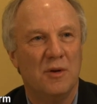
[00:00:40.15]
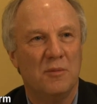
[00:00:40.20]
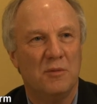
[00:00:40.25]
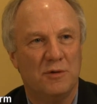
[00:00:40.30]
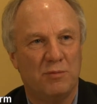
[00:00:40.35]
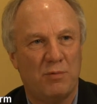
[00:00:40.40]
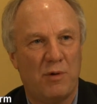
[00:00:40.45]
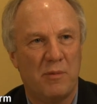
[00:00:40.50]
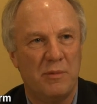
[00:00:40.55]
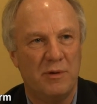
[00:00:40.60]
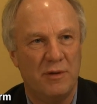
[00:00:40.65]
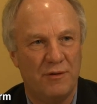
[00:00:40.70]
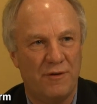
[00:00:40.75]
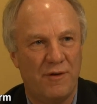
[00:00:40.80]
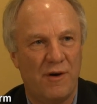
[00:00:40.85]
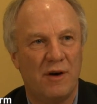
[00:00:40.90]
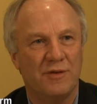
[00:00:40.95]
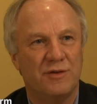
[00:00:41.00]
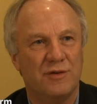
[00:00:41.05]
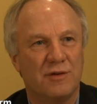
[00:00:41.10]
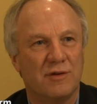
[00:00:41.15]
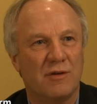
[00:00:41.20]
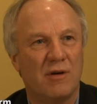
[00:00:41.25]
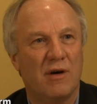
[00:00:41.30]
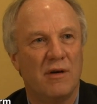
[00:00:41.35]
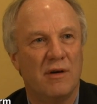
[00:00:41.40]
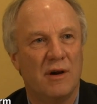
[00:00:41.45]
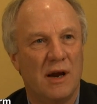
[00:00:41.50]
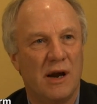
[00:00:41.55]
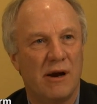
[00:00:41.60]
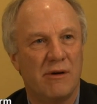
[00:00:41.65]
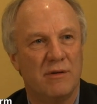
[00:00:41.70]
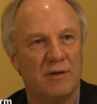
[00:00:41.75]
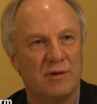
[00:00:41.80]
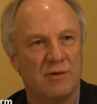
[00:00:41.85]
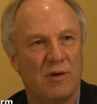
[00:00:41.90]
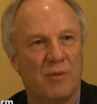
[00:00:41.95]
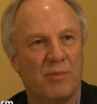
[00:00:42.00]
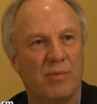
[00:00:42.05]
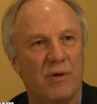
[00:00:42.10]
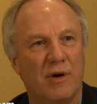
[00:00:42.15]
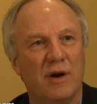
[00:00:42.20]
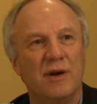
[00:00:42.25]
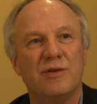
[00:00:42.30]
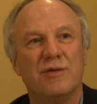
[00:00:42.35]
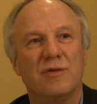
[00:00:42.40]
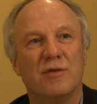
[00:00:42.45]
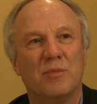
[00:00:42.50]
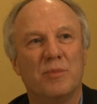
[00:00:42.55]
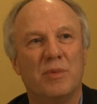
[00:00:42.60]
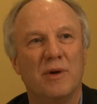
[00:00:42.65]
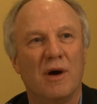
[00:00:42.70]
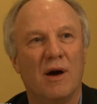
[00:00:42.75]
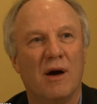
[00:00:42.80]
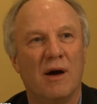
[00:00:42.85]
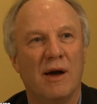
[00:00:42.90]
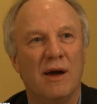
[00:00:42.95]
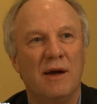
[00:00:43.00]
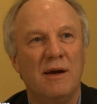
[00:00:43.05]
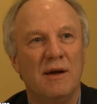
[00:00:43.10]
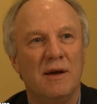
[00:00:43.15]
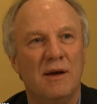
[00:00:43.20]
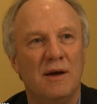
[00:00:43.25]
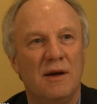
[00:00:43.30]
was probably the fastest growing area is operational BI.